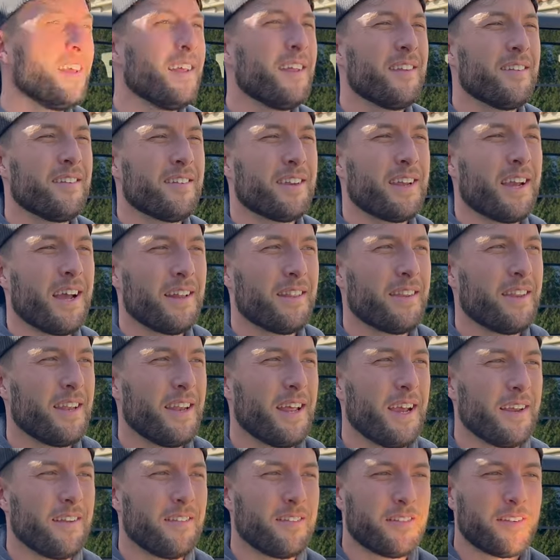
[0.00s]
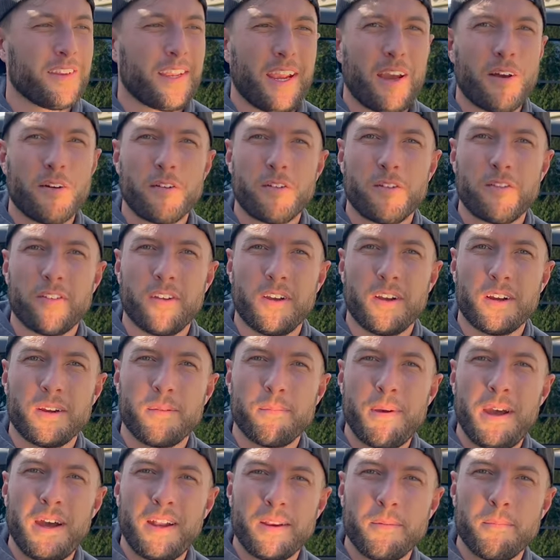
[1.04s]
It's got the nice countersunk
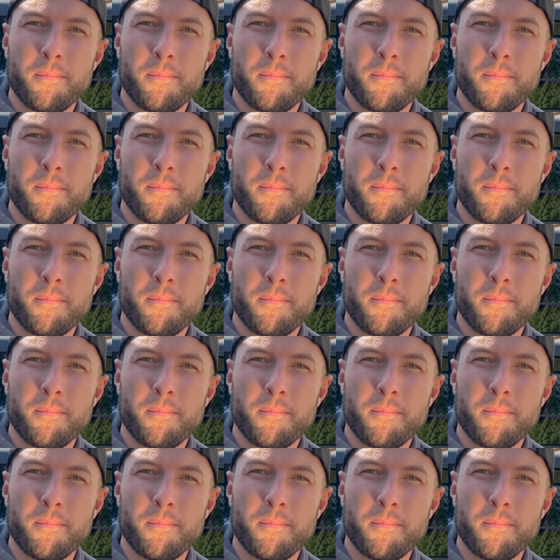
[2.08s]
mounting